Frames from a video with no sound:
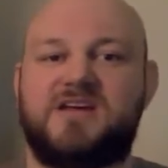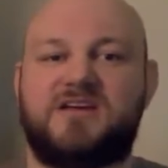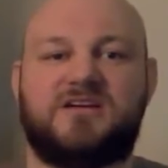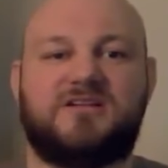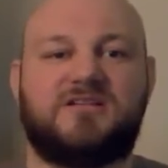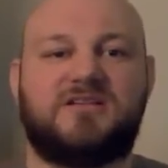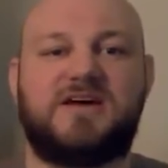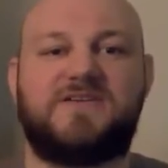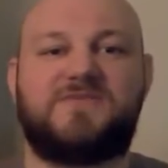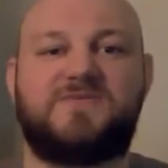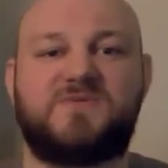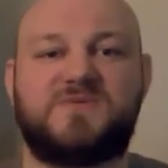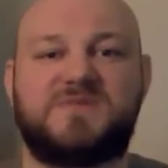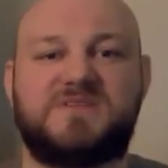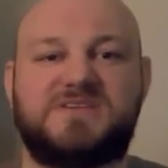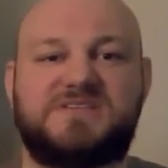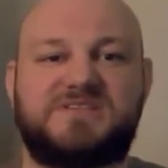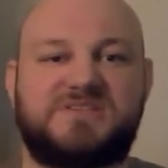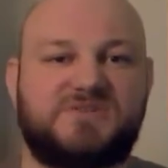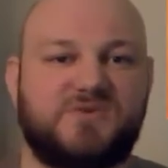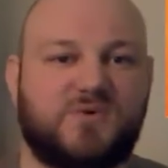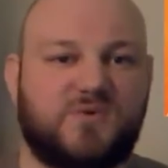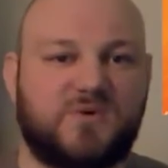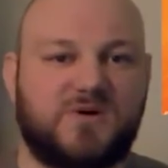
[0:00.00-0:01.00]
you're left with a
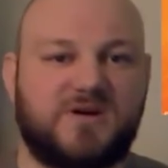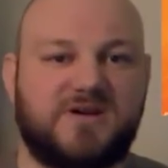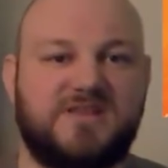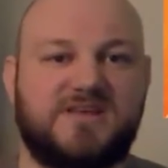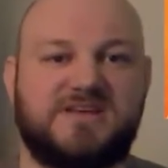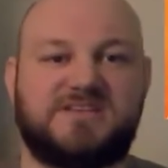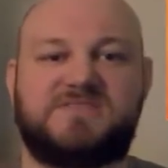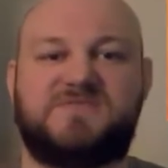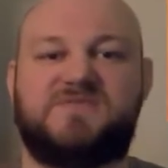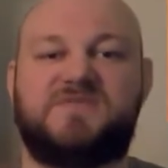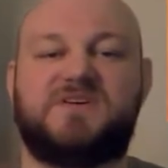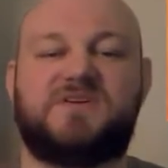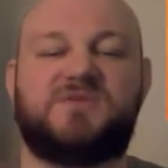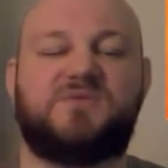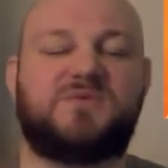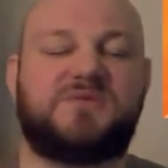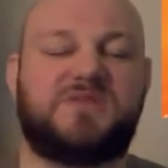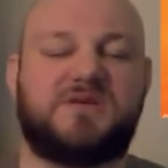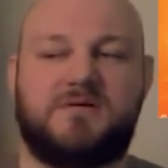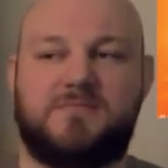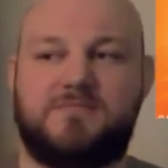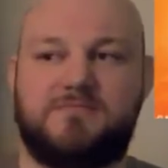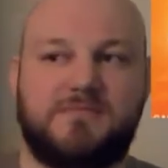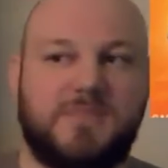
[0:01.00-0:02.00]
story that's filled
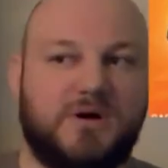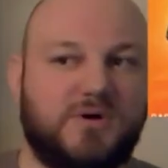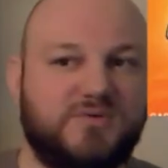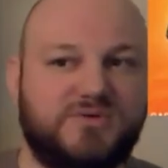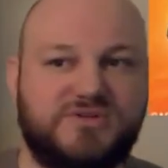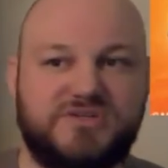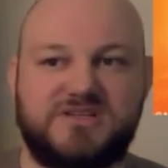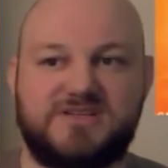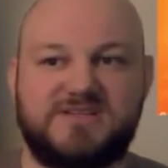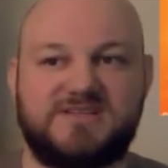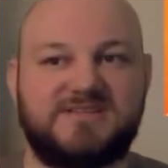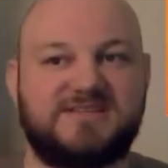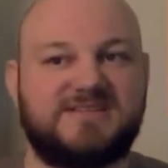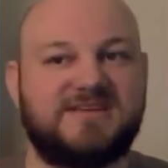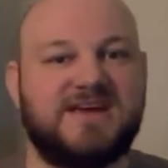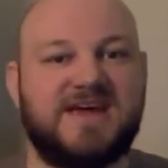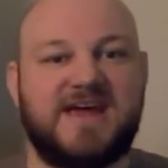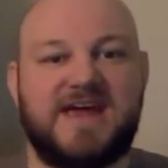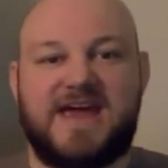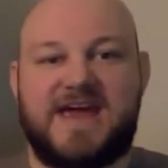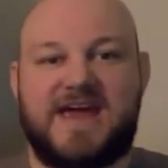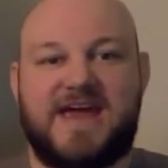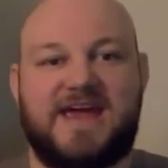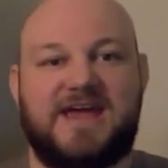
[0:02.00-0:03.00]
with emotions
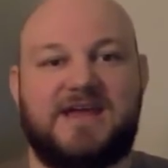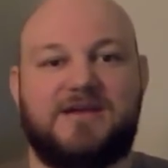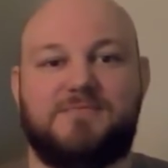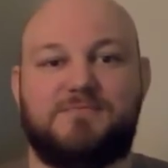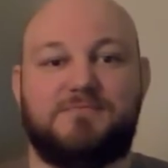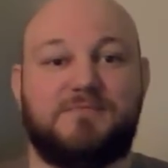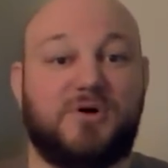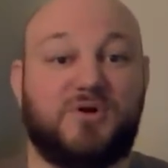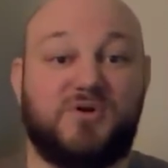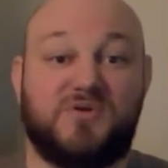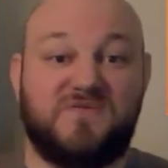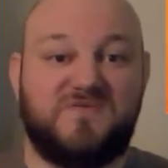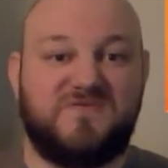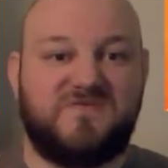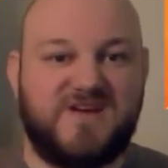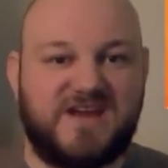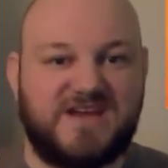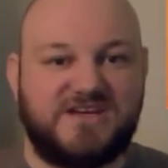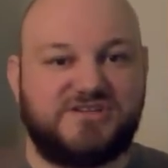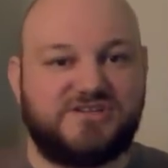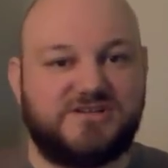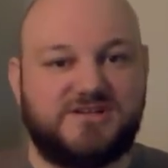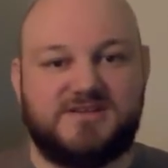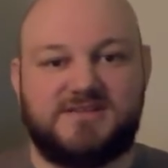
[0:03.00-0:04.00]
and
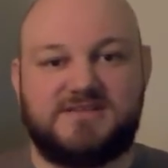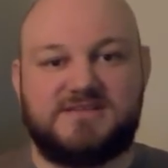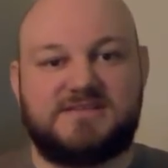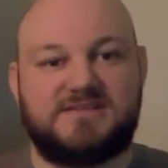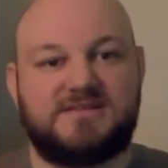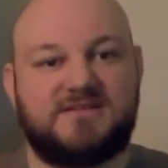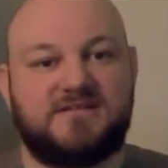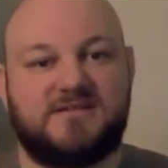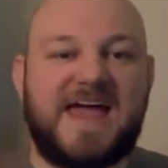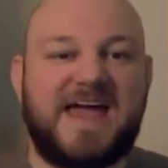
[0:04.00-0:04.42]
motivations.